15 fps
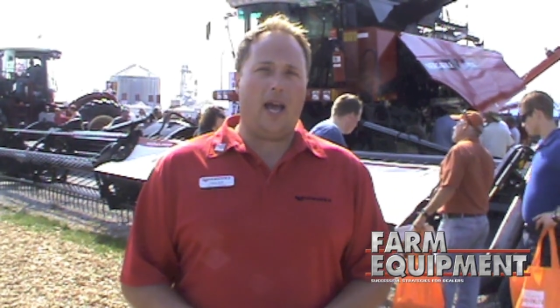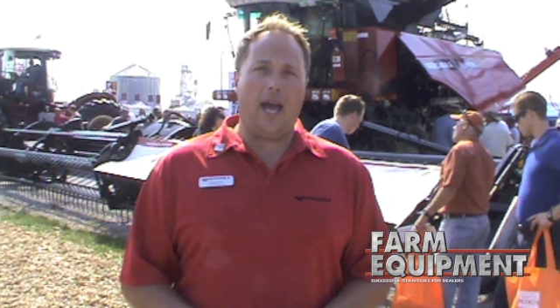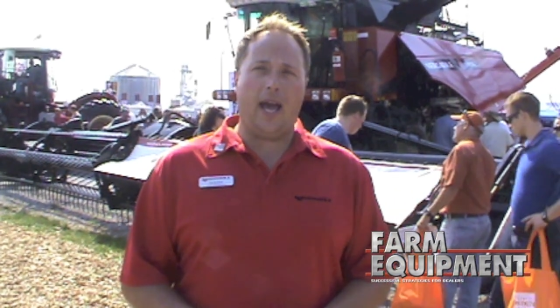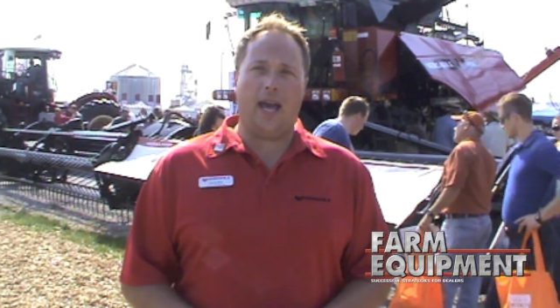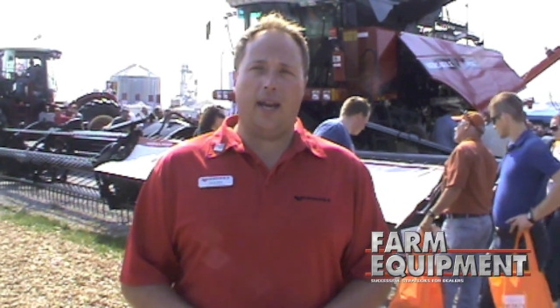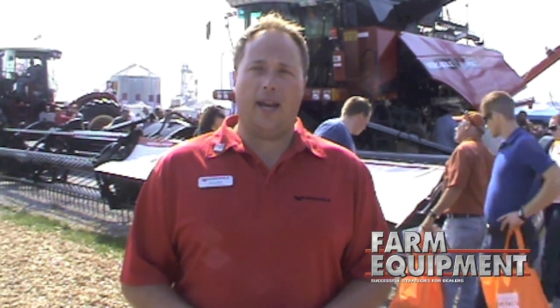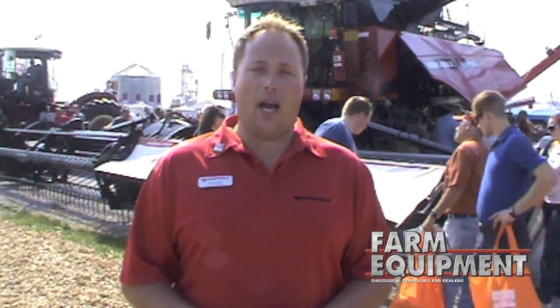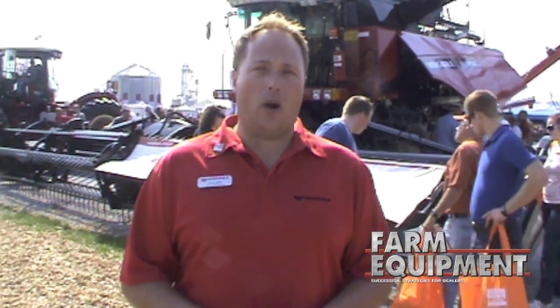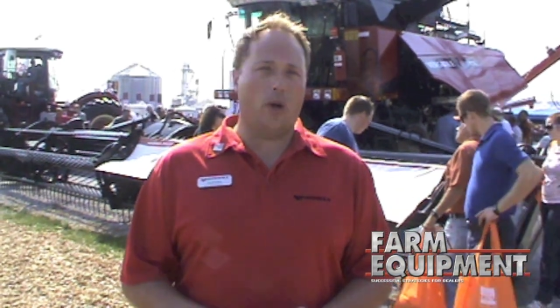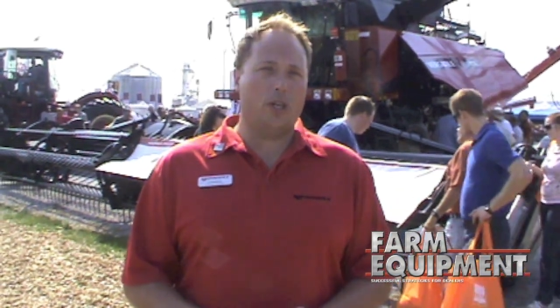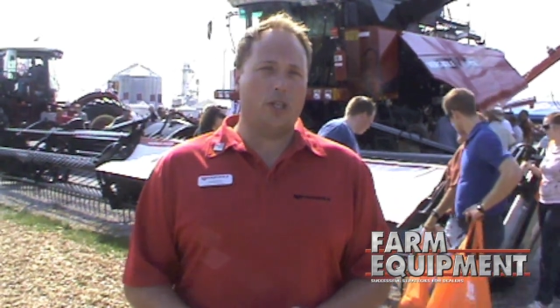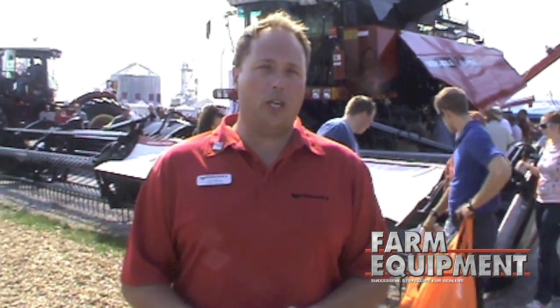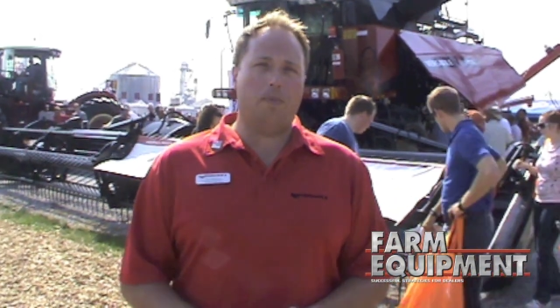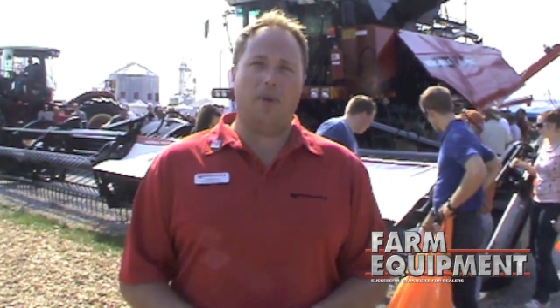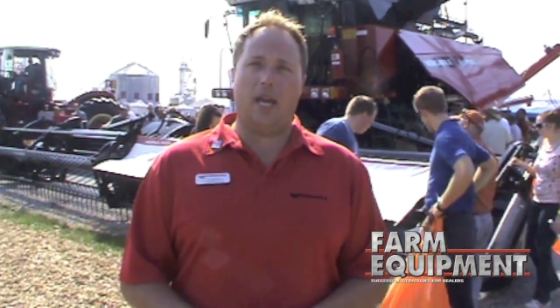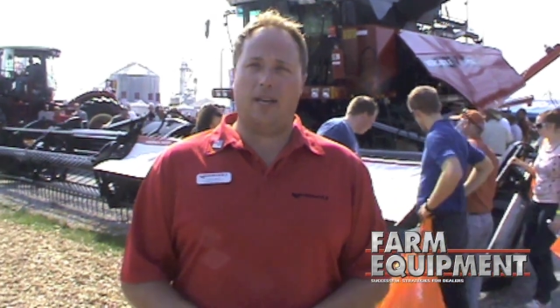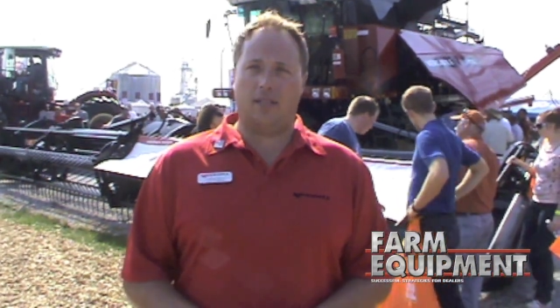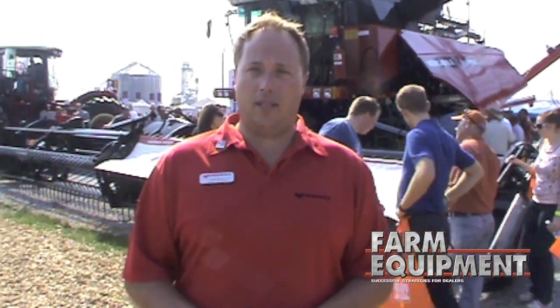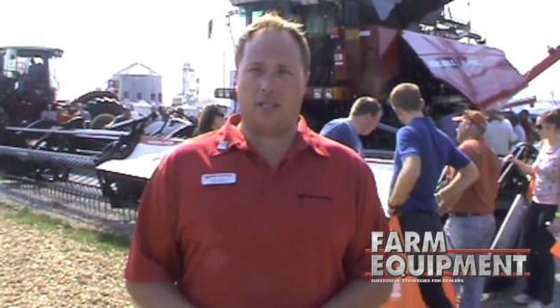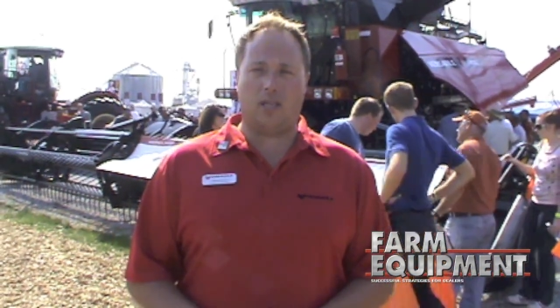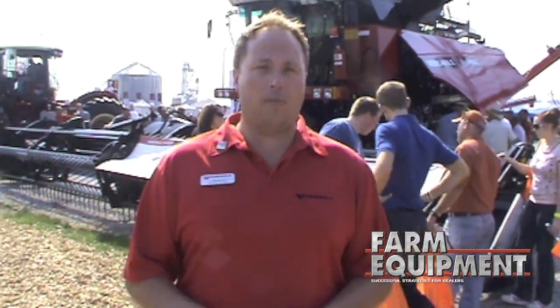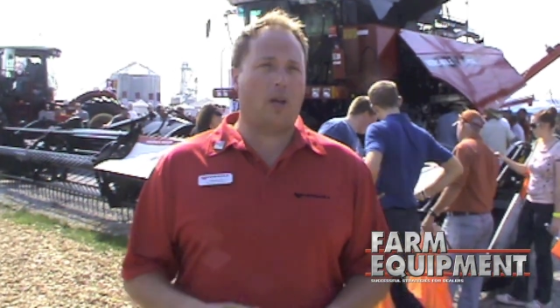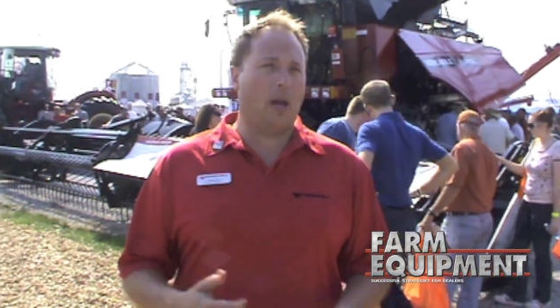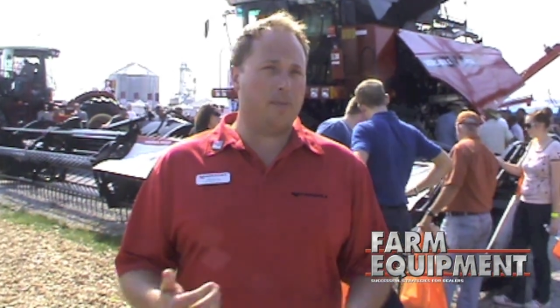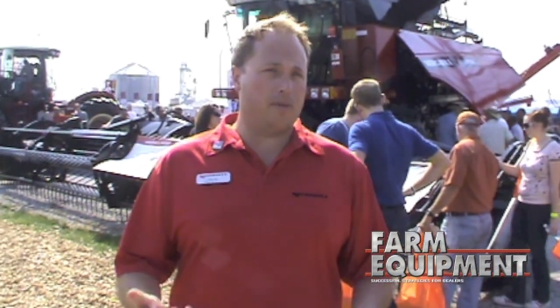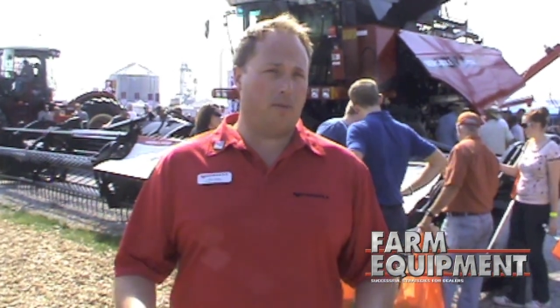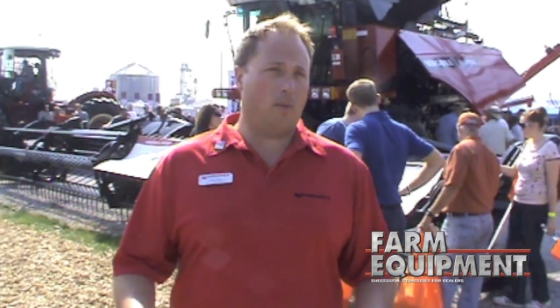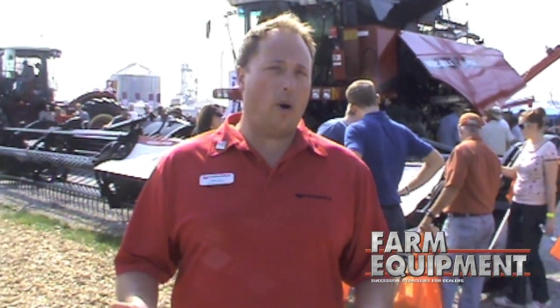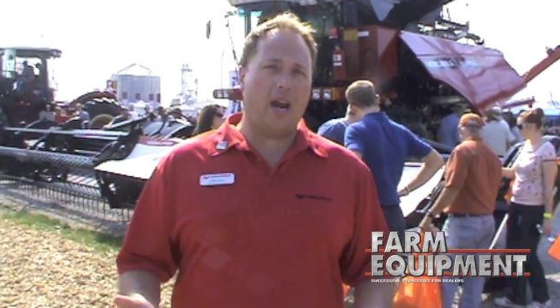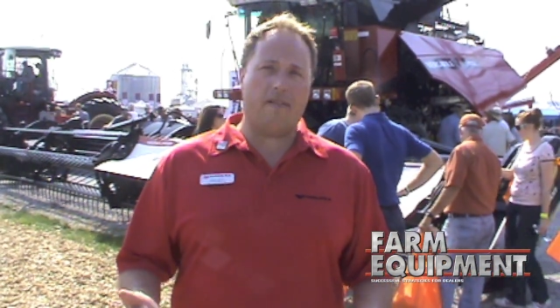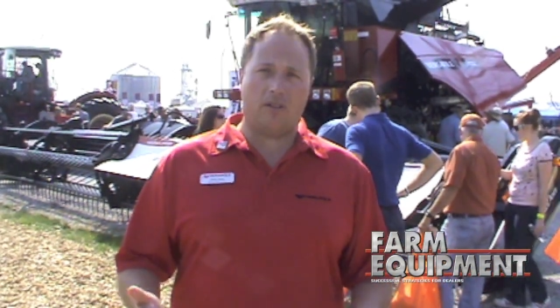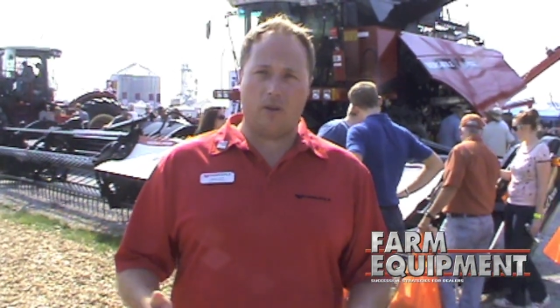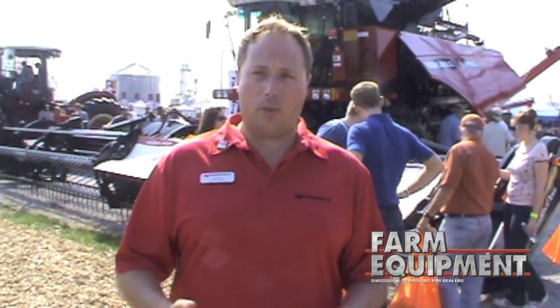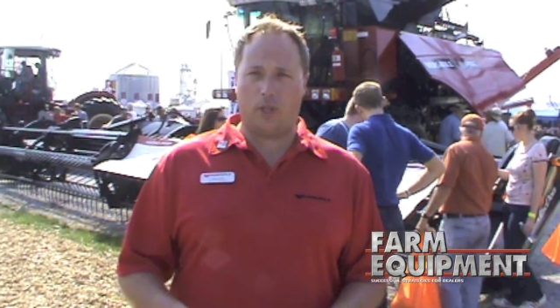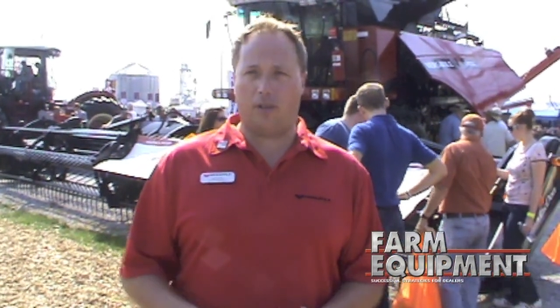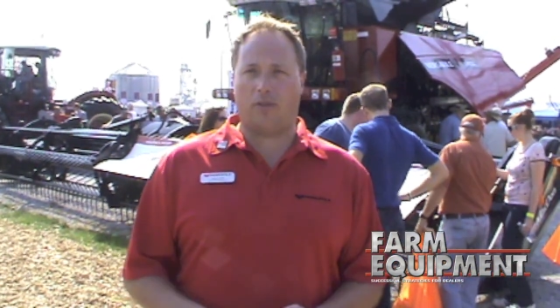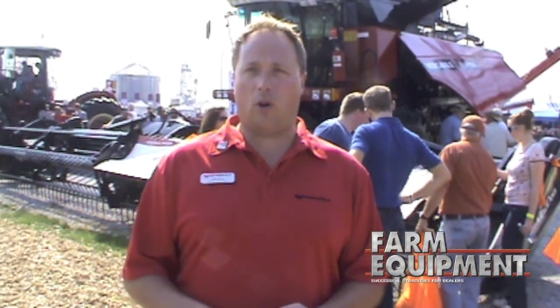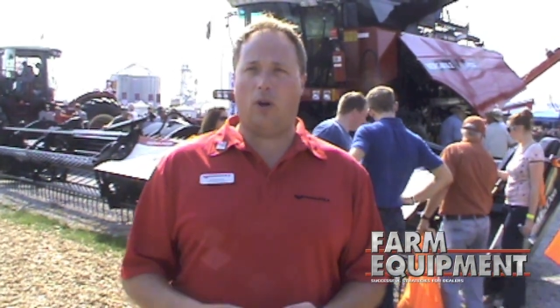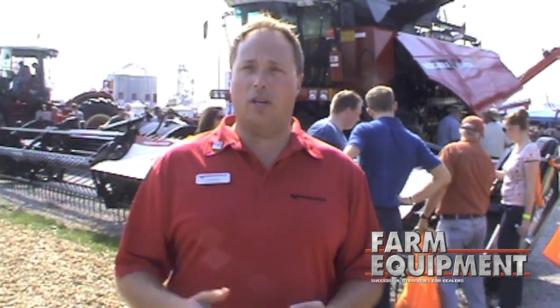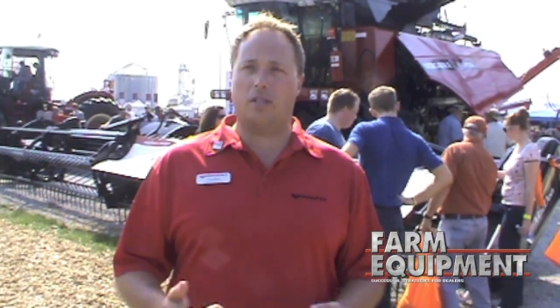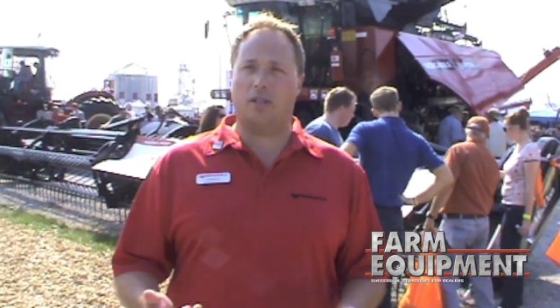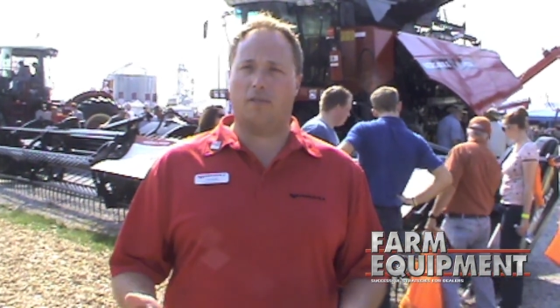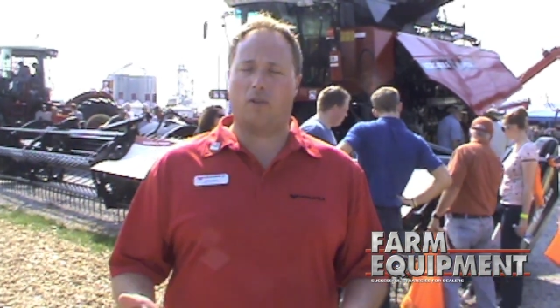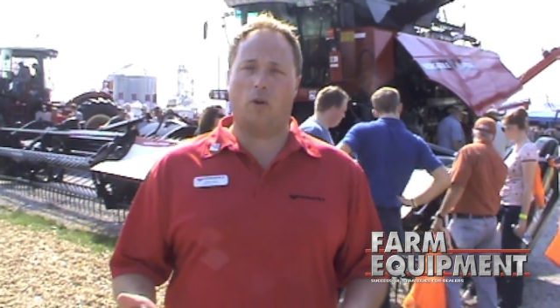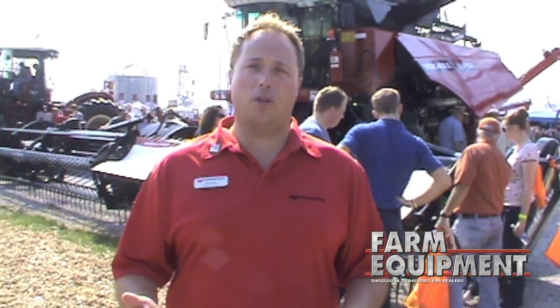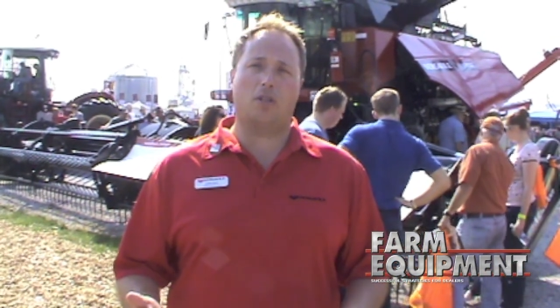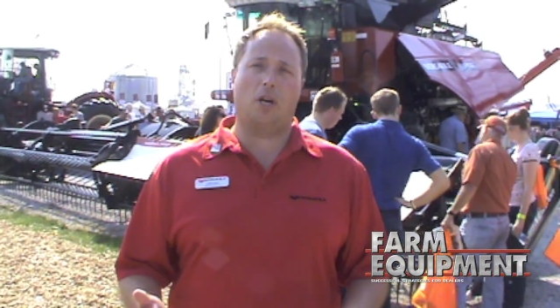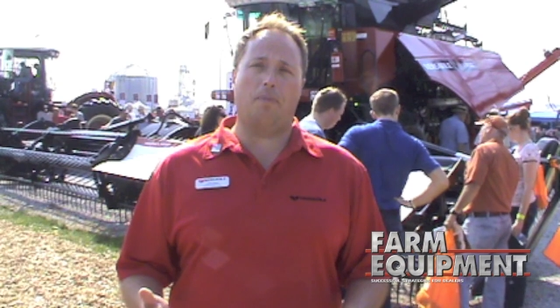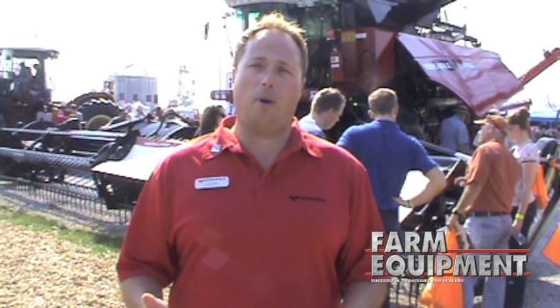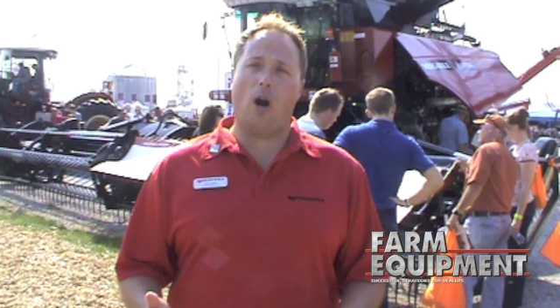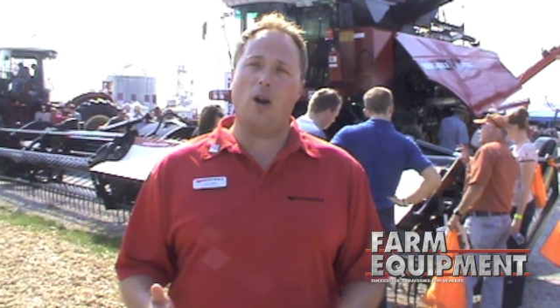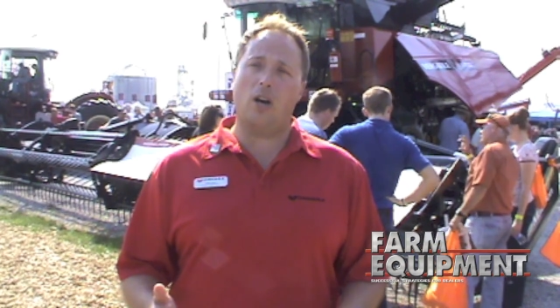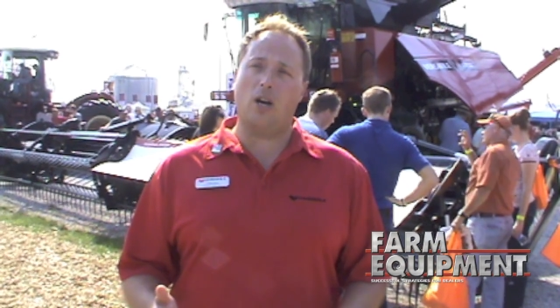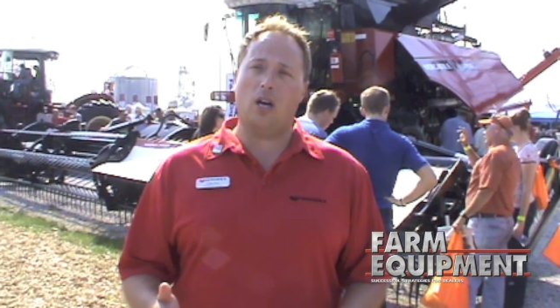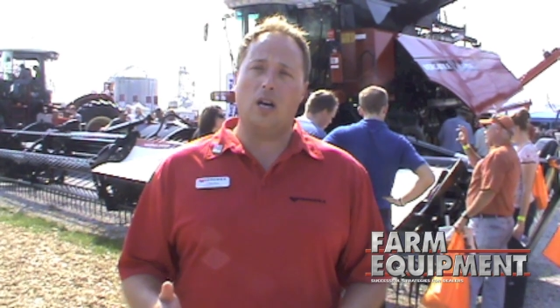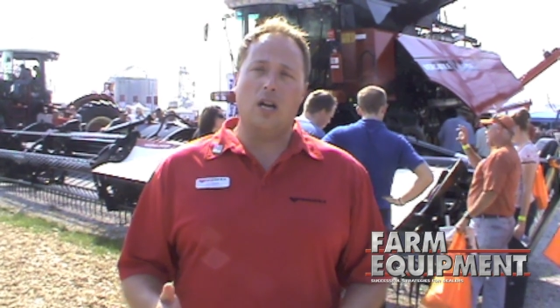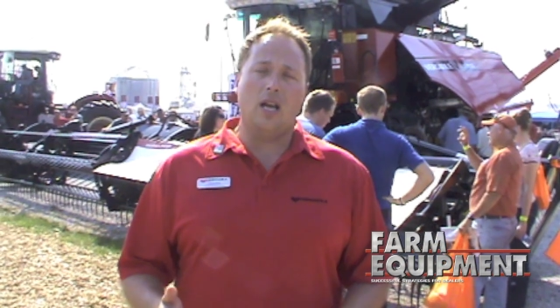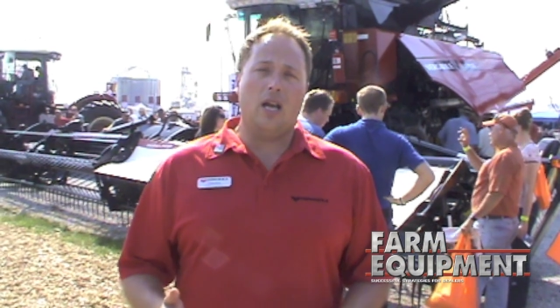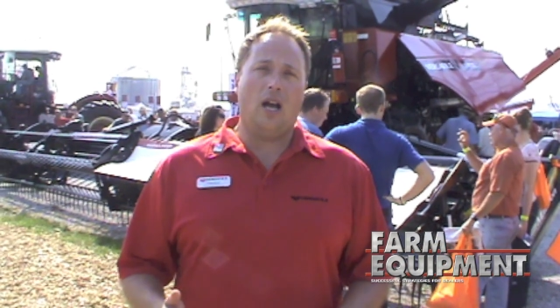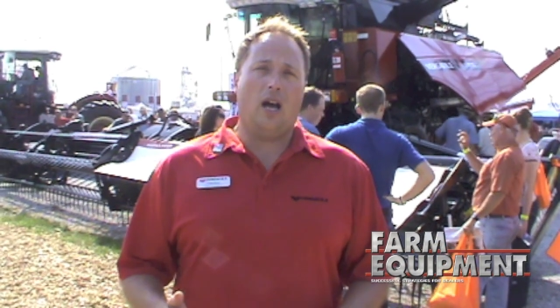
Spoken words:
and our GPS system comes from Raven, which is of course our partner